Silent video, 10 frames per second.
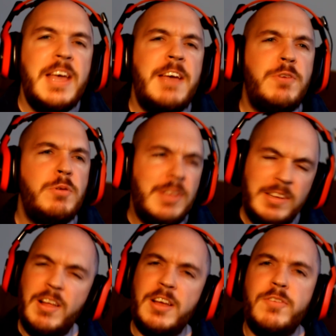If you
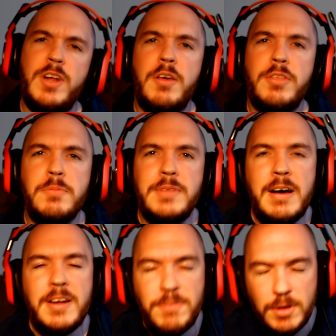disliked the video, thumbs
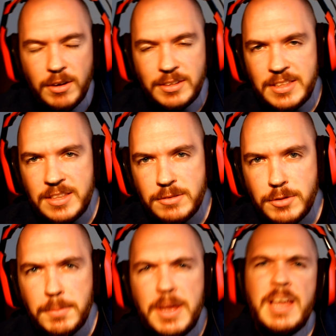down. If you liked it,
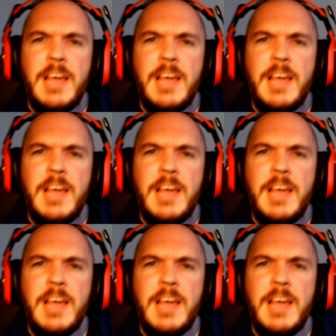thumbs up.